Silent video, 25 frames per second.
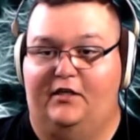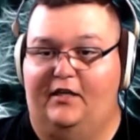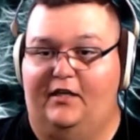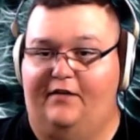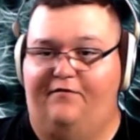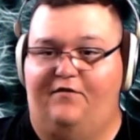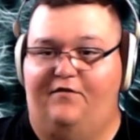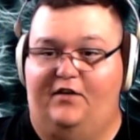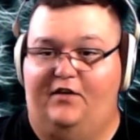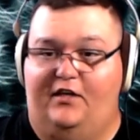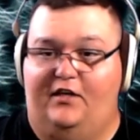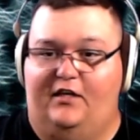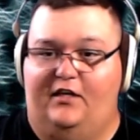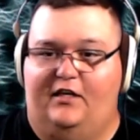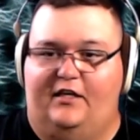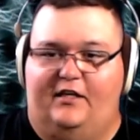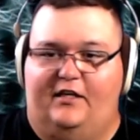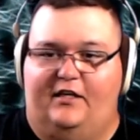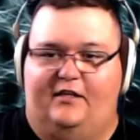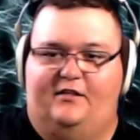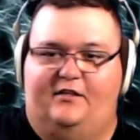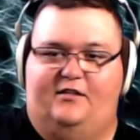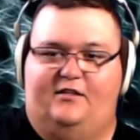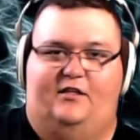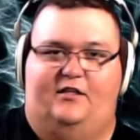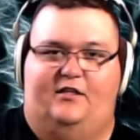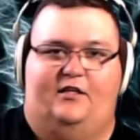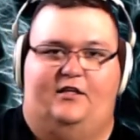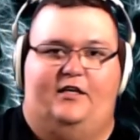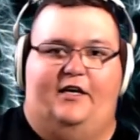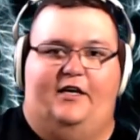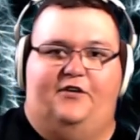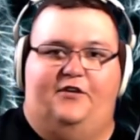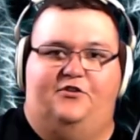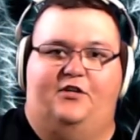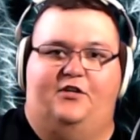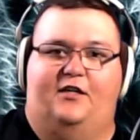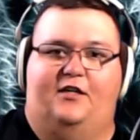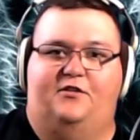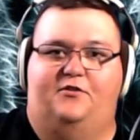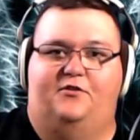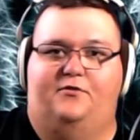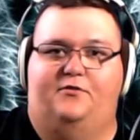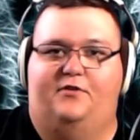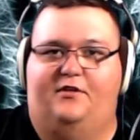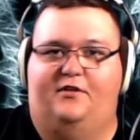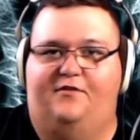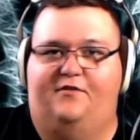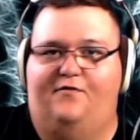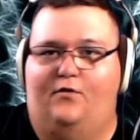NVENC
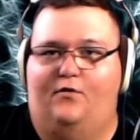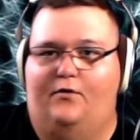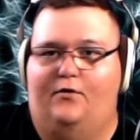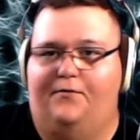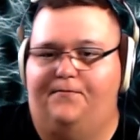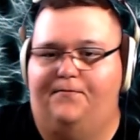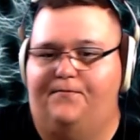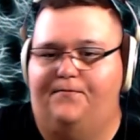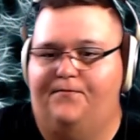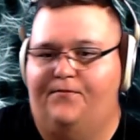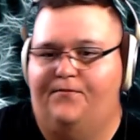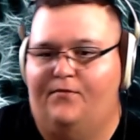H.264.